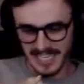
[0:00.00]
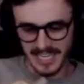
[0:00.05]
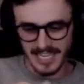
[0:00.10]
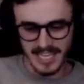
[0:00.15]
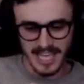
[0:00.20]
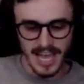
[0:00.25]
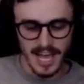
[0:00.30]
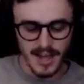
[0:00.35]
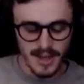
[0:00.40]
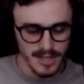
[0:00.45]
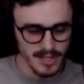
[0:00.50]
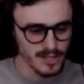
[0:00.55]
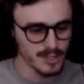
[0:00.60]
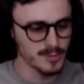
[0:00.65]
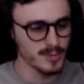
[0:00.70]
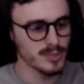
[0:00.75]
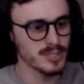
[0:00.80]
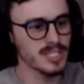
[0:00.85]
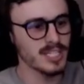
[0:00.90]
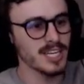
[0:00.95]
How? You're
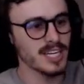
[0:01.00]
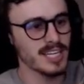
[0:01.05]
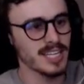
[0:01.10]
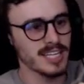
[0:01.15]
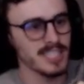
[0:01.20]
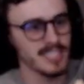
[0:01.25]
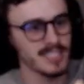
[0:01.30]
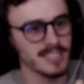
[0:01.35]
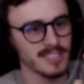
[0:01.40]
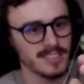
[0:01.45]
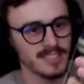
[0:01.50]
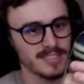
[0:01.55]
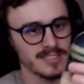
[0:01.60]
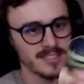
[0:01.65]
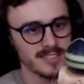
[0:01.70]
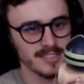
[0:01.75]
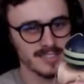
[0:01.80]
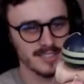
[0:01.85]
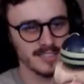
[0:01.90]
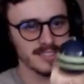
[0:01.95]
supposed to get it like this.
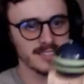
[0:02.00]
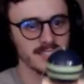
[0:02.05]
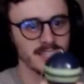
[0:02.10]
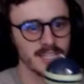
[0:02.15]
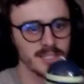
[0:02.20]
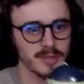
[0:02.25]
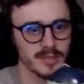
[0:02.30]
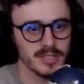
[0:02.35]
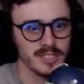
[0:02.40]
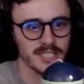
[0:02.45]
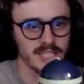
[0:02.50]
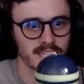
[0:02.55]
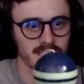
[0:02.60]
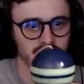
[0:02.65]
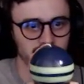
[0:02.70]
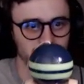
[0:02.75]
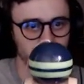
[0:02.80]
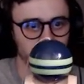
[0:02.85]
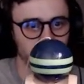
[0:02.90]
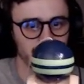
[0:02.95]
It's supposed to land
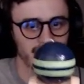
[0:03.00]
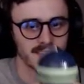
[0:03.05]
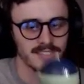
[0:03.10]
like that.